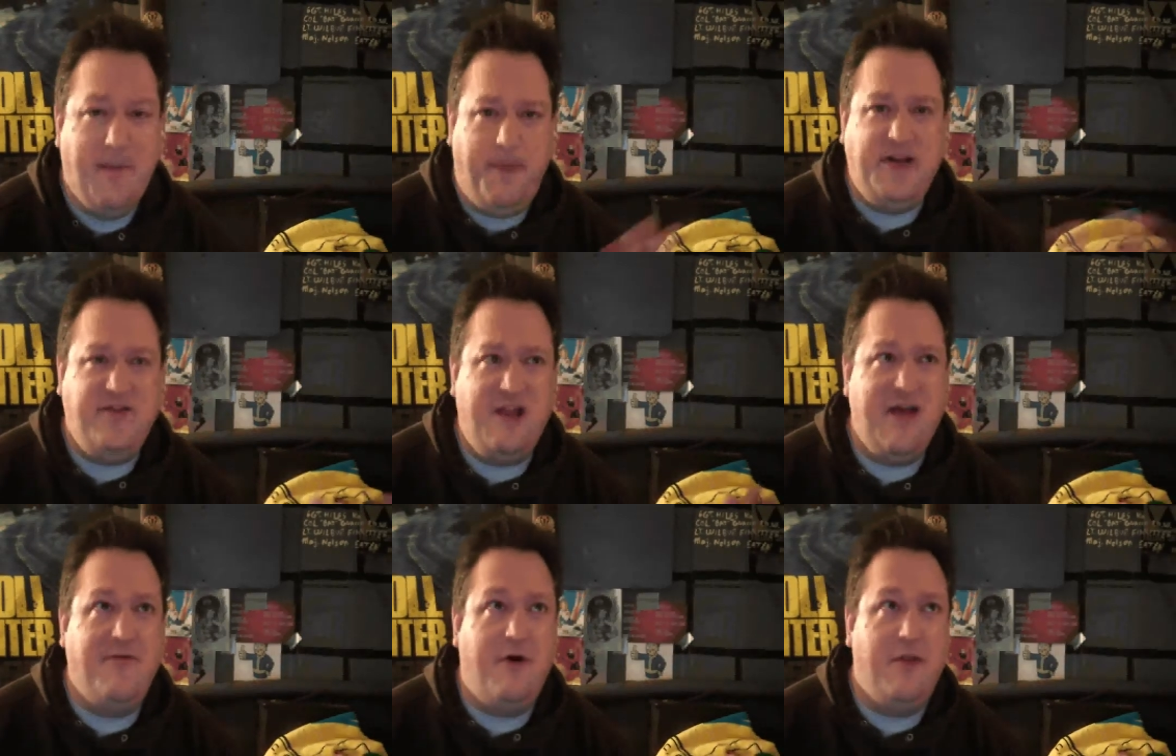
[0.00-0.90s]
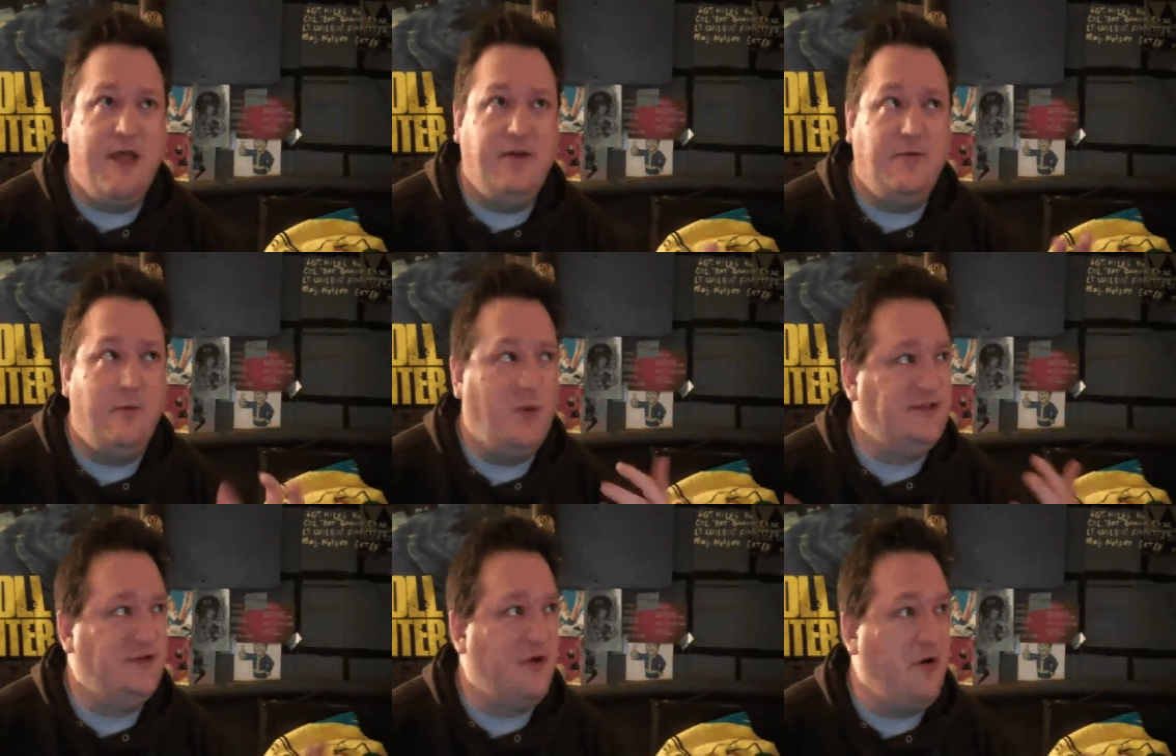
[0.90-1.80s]
but it doesn't have all that,
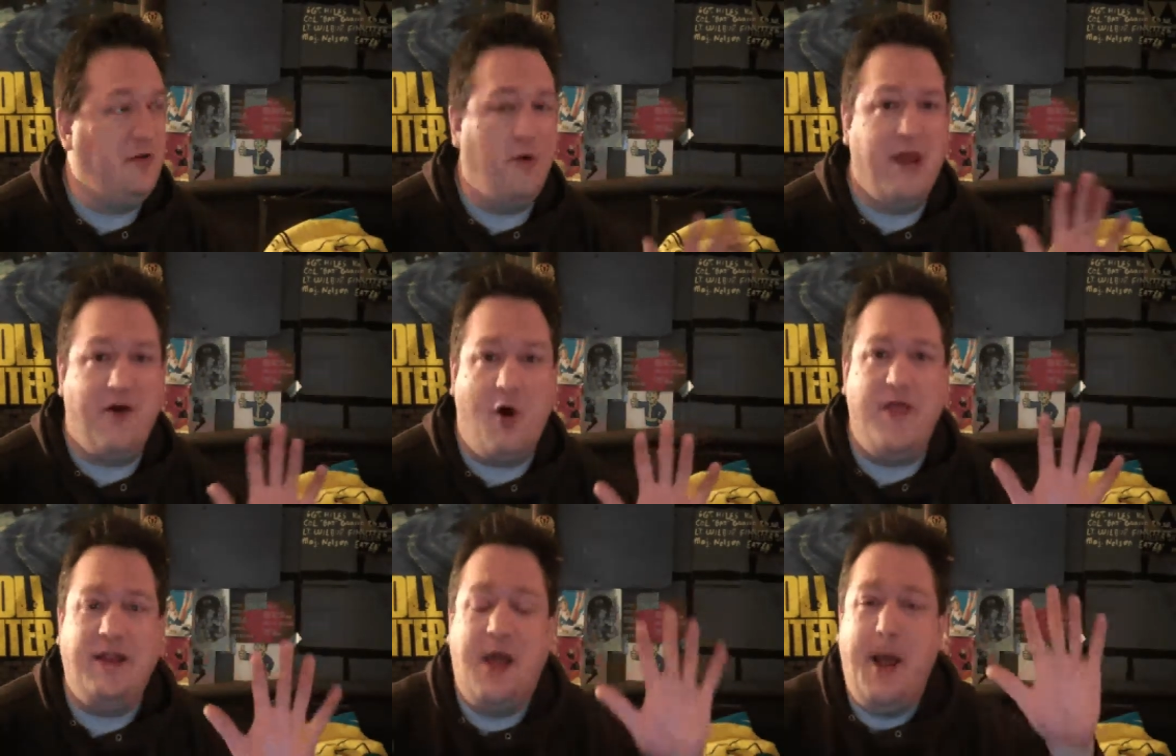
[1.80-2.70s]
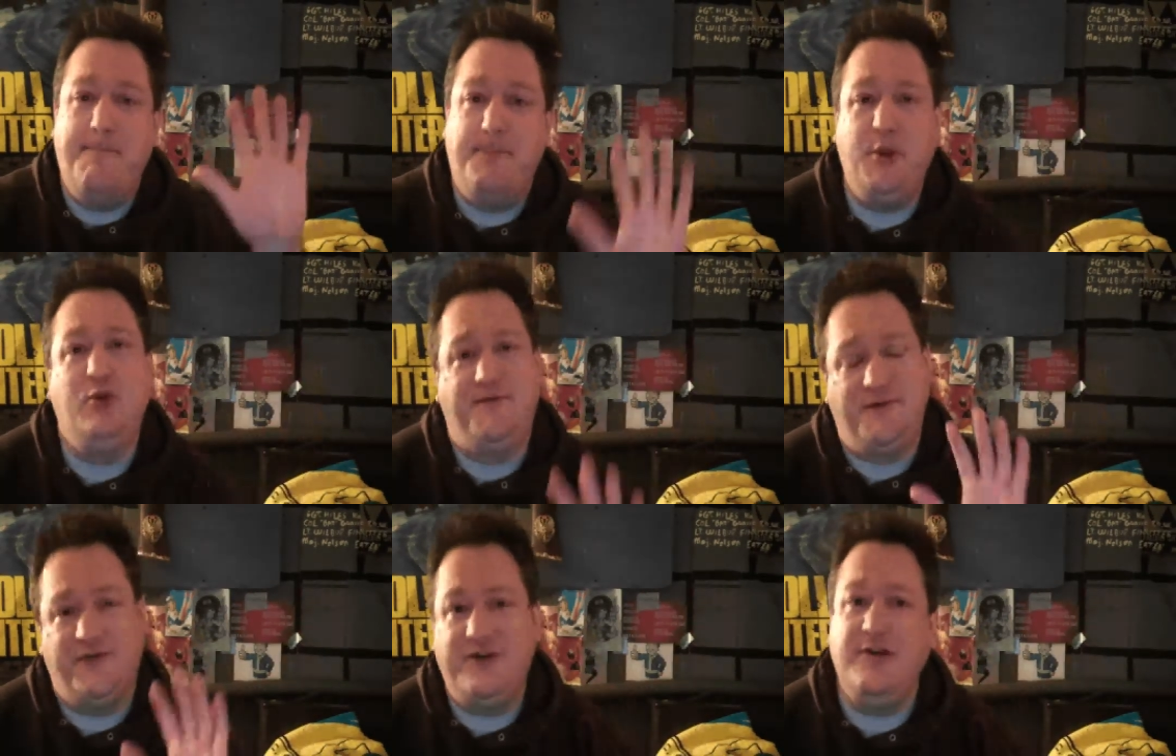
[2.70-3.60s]
what's it called? Oh, yeah, all that beautiful
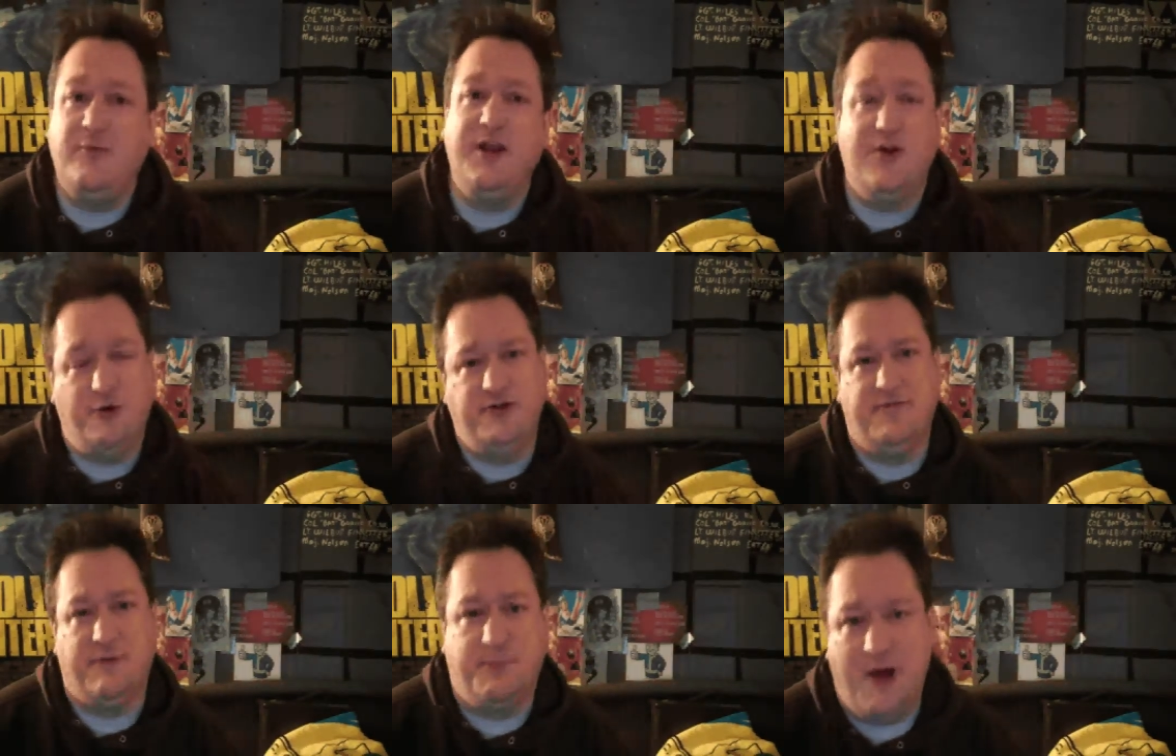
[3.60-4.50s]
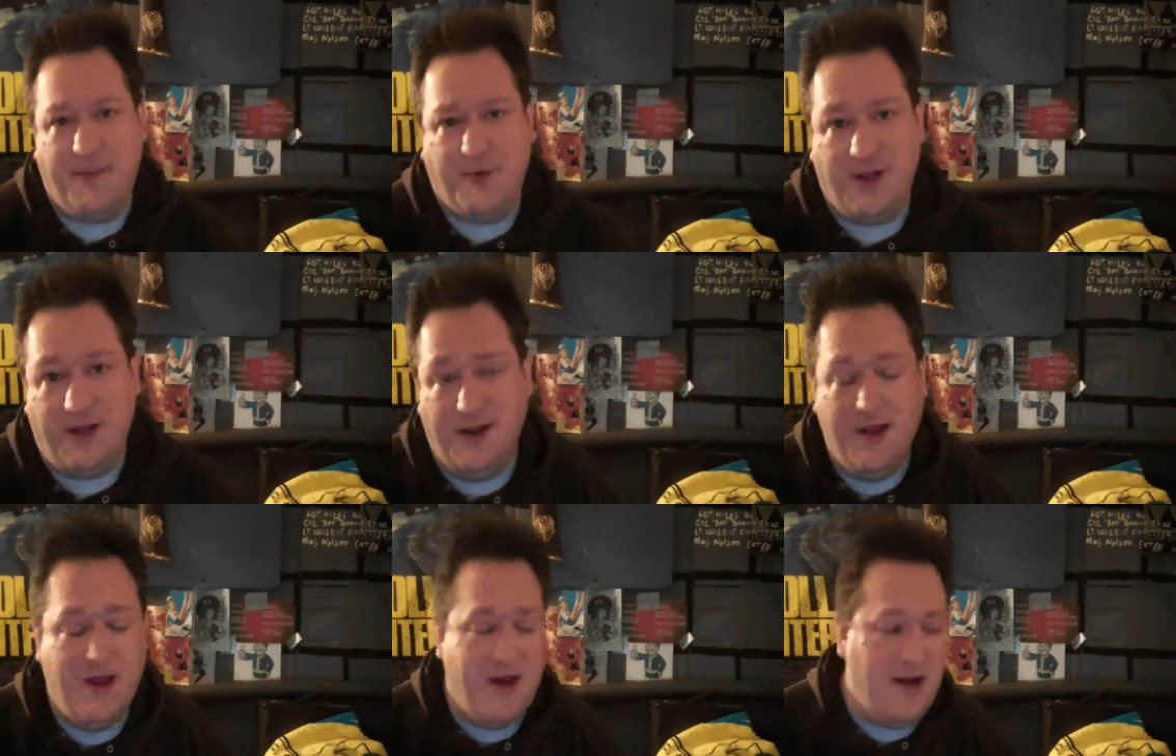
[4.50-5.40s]
scenery and oceanfront property.
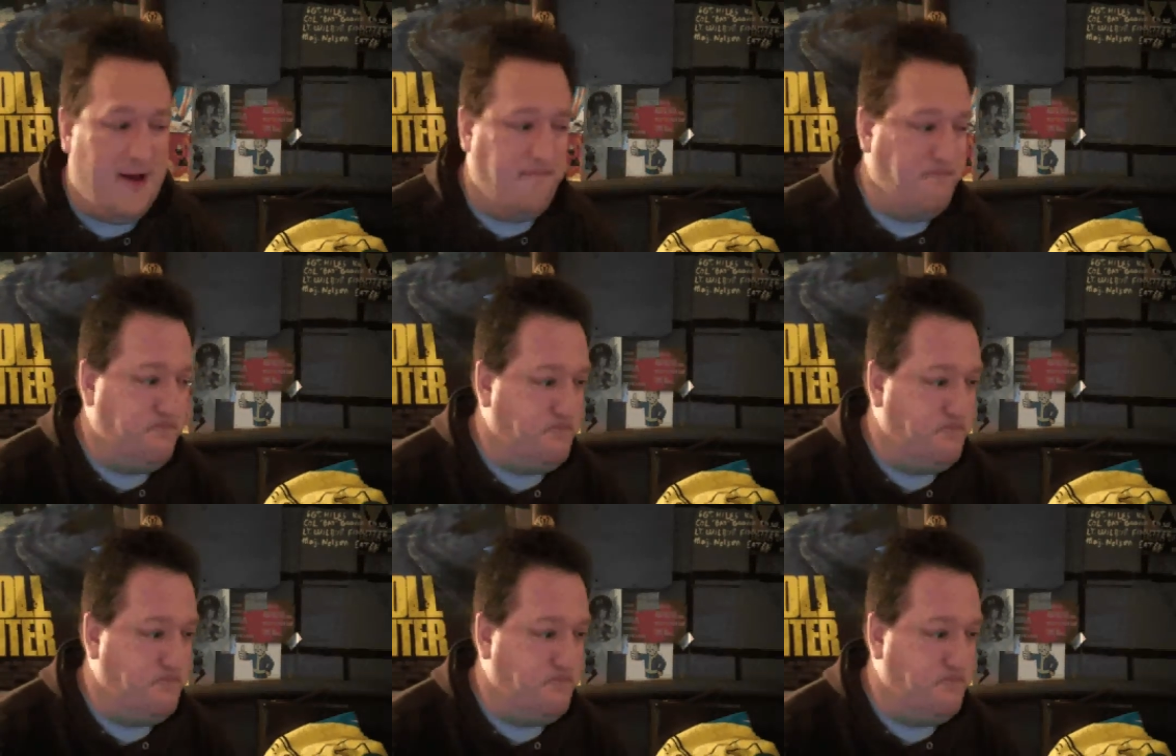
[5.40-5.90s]
Um,